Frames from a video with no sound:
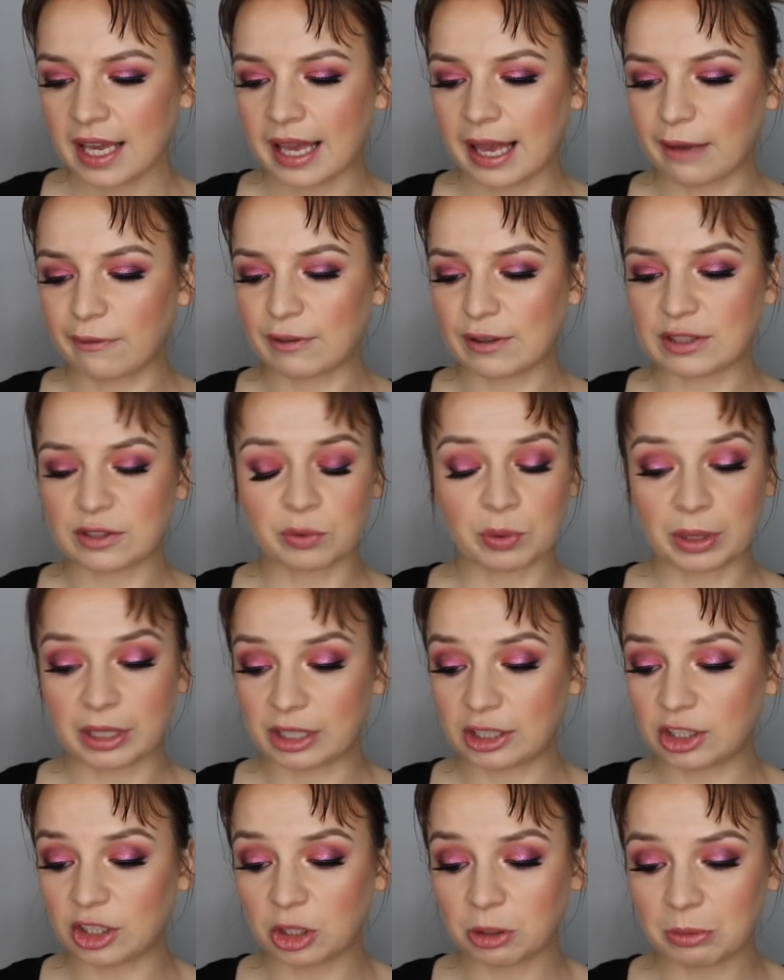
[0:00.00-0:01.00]
If it's
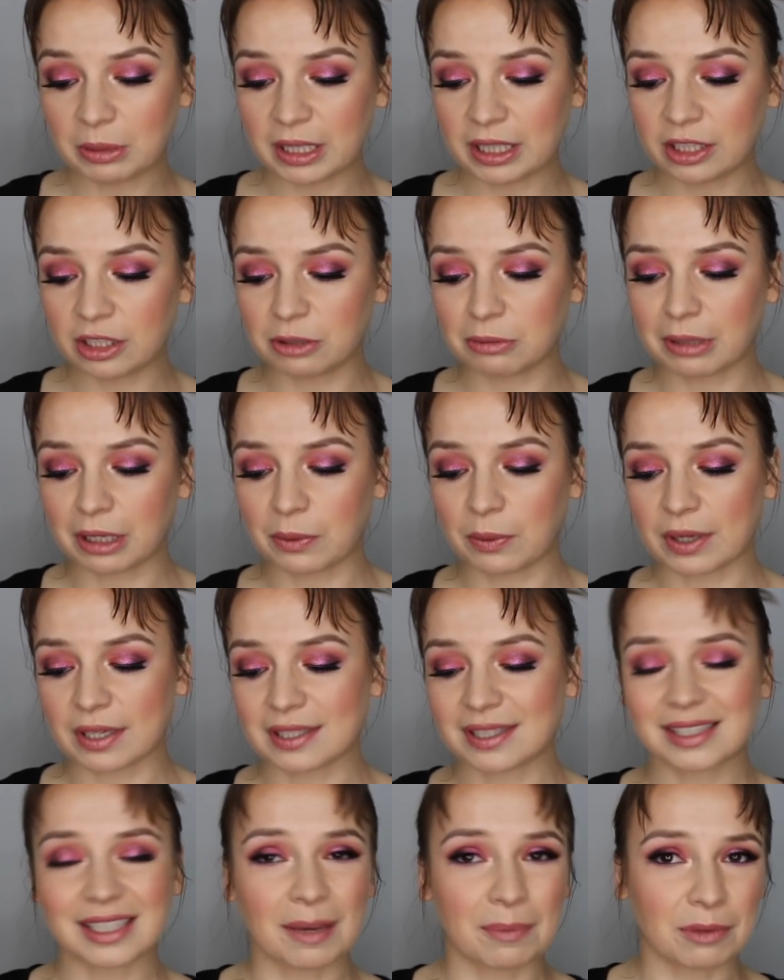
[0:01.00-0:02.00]
really humid, you might want
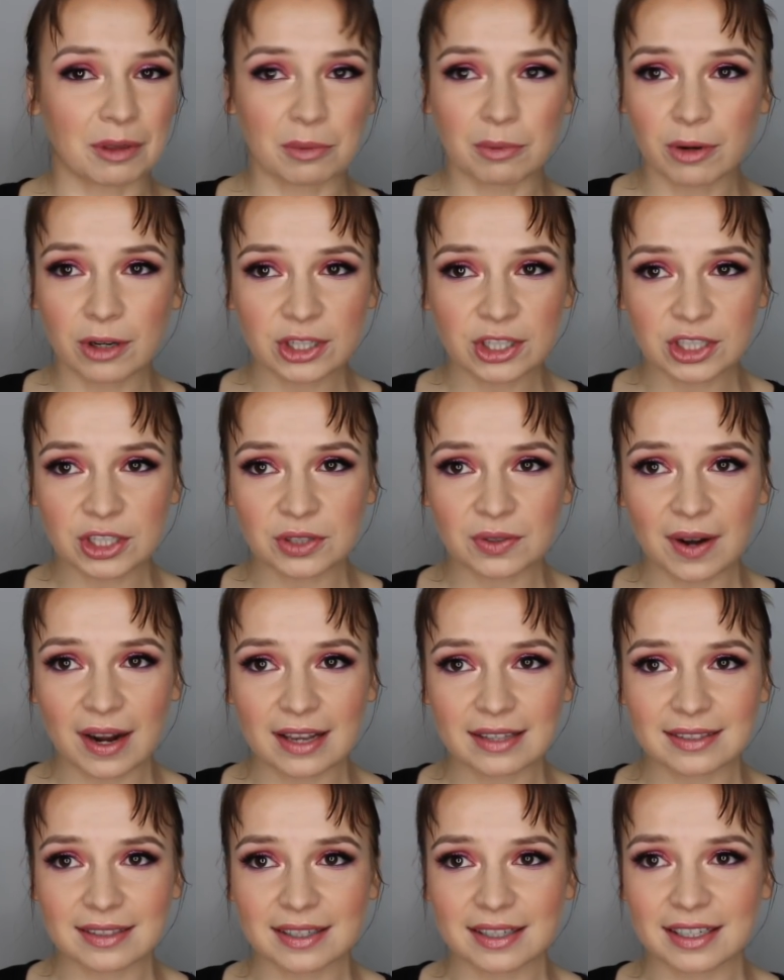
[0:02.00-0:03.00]
to skip the
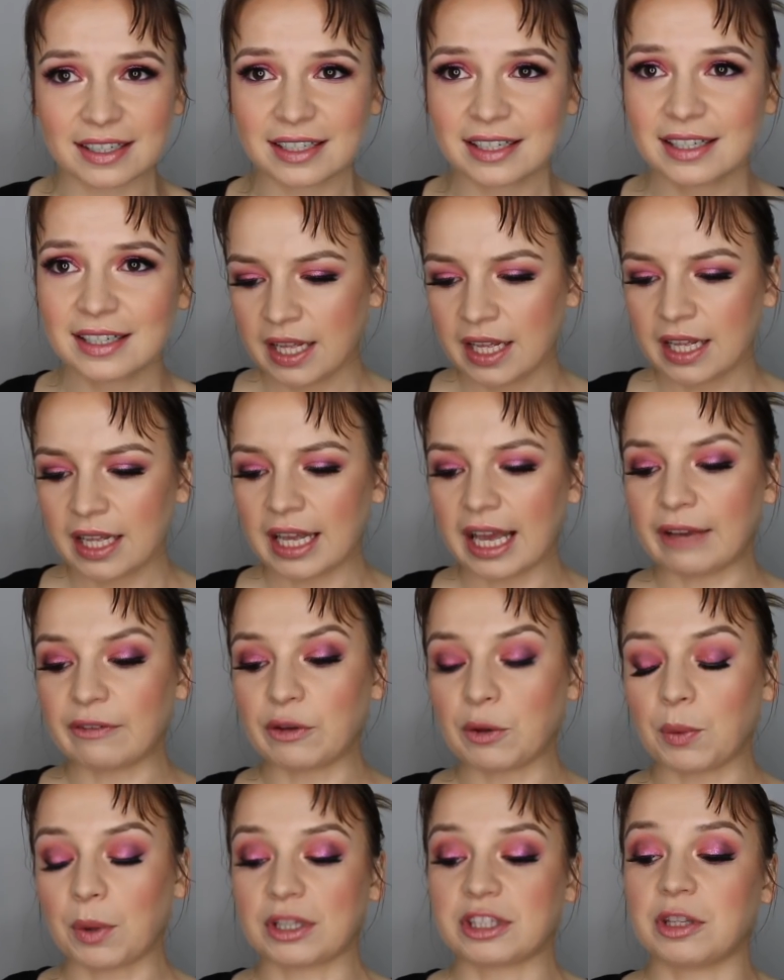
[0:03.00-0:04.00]
moisturizer.
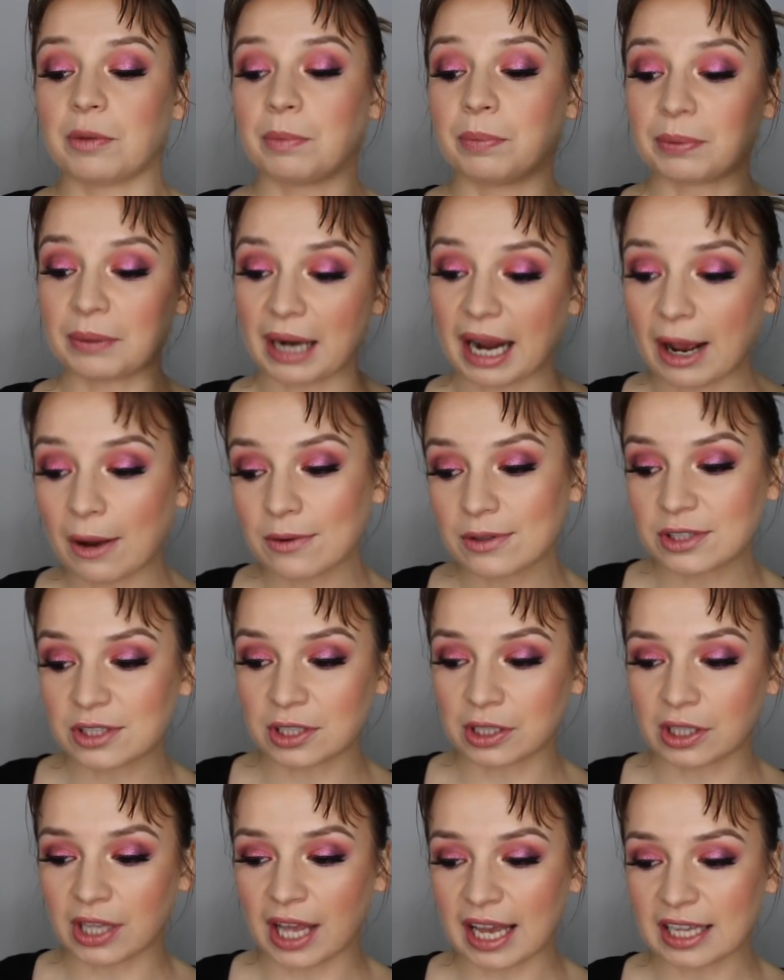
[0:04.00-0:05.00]
If you want the brows
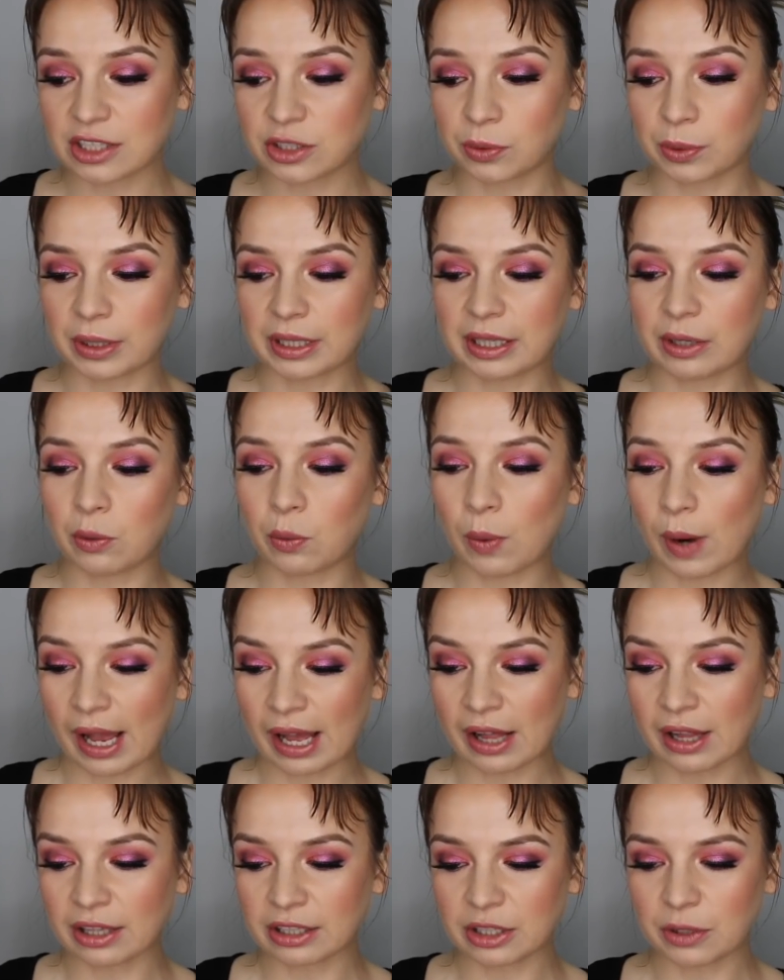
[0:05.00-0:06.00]
to last really
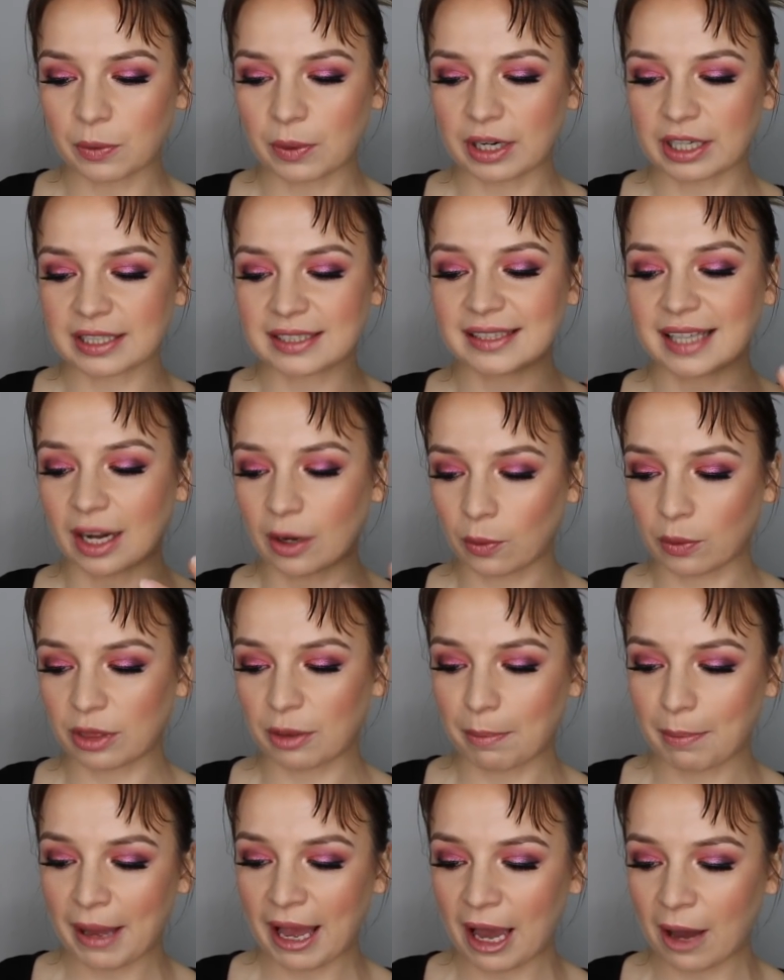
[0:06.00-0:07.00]
well, you want to set it with
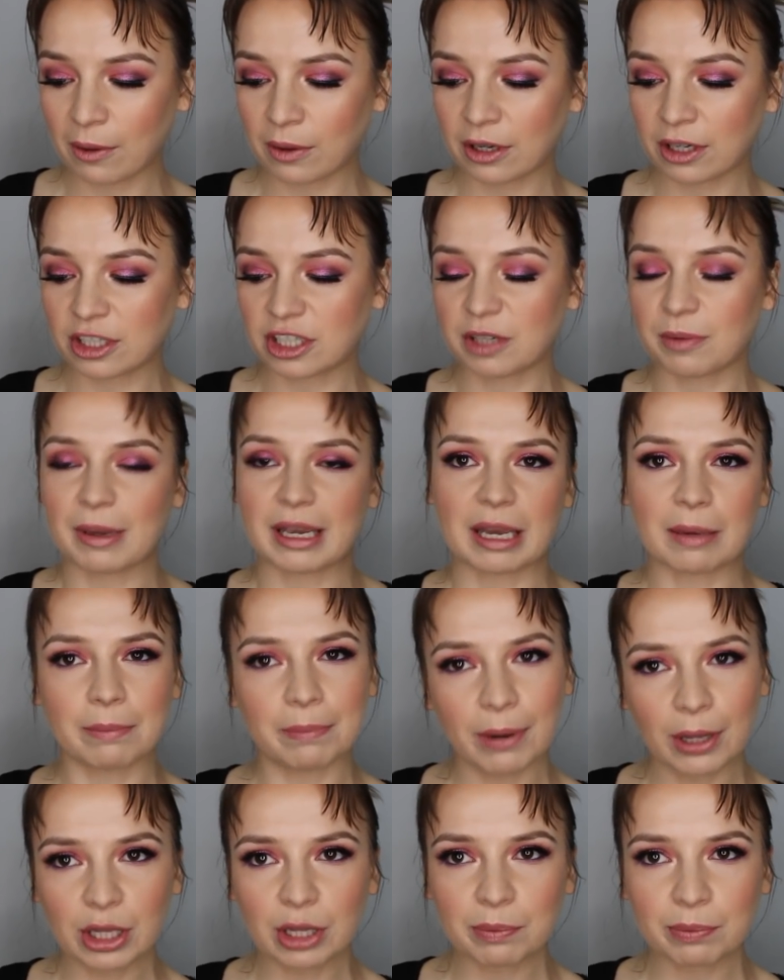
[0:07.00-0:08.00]
a powder to make
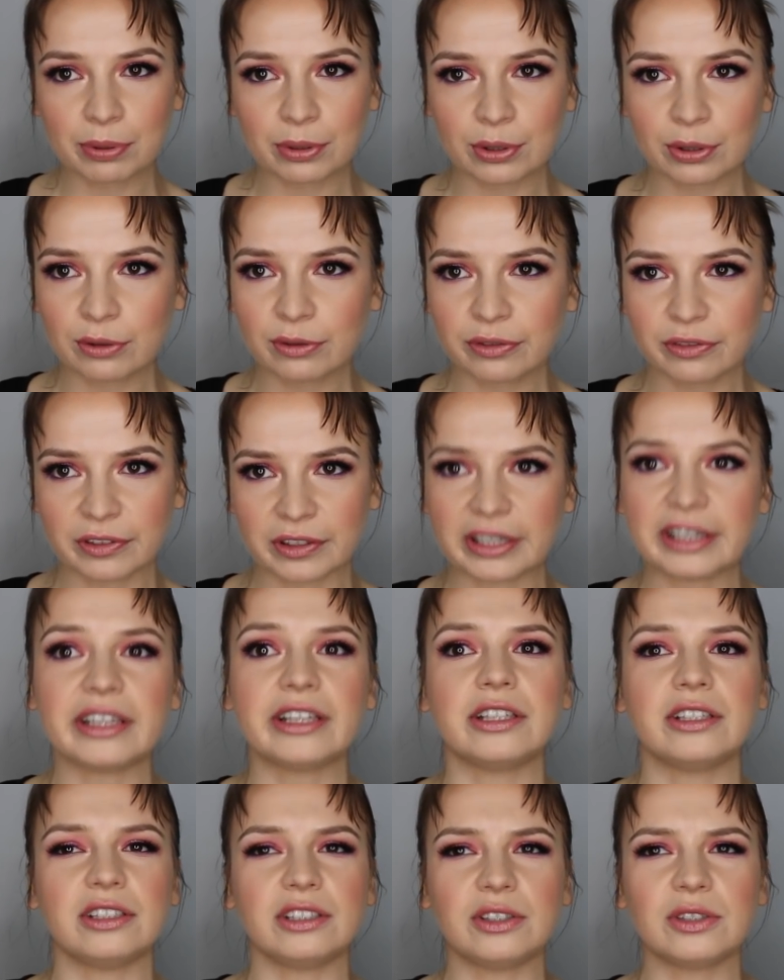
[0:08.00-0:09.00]
it bulletproof.
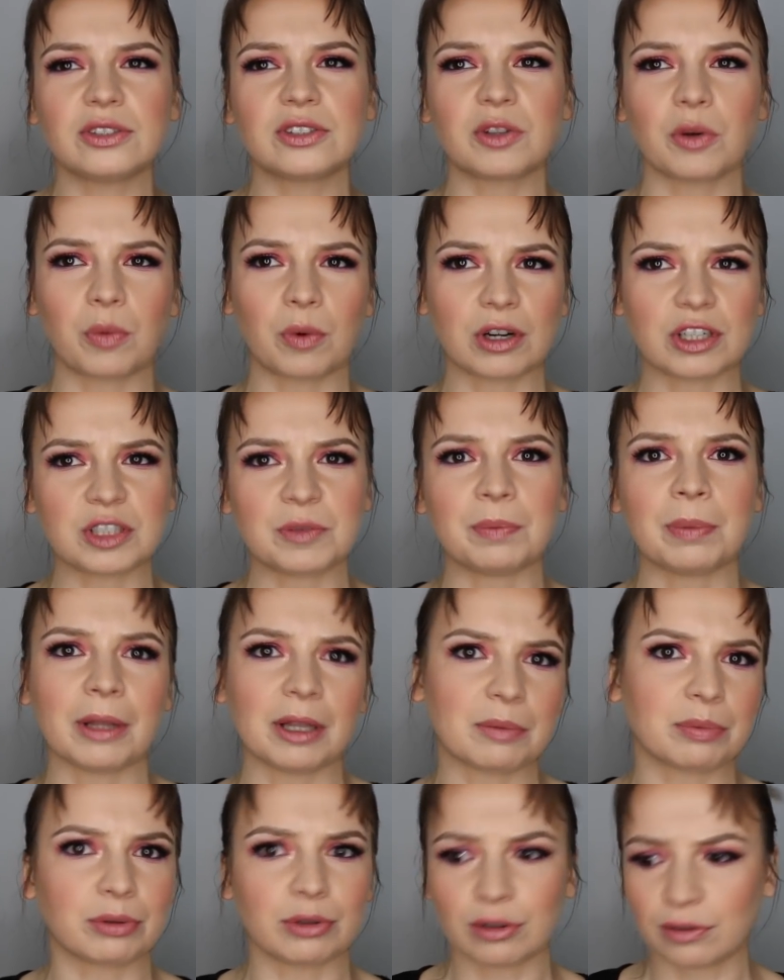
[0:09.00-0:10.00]
He used the words
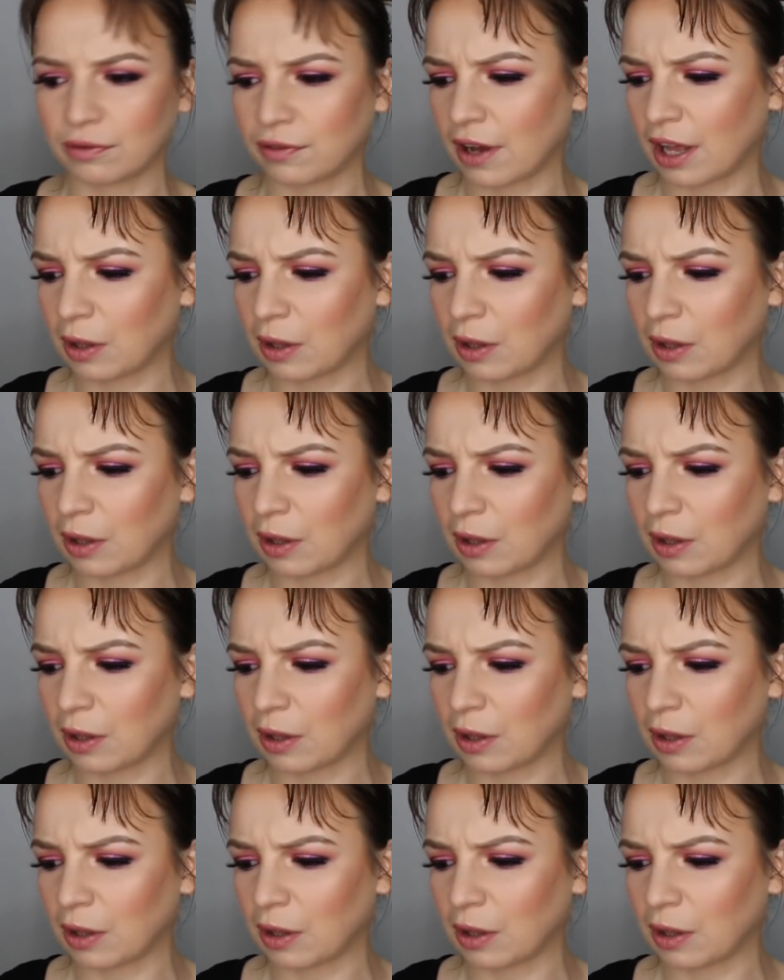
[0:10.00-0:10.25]
bulletproof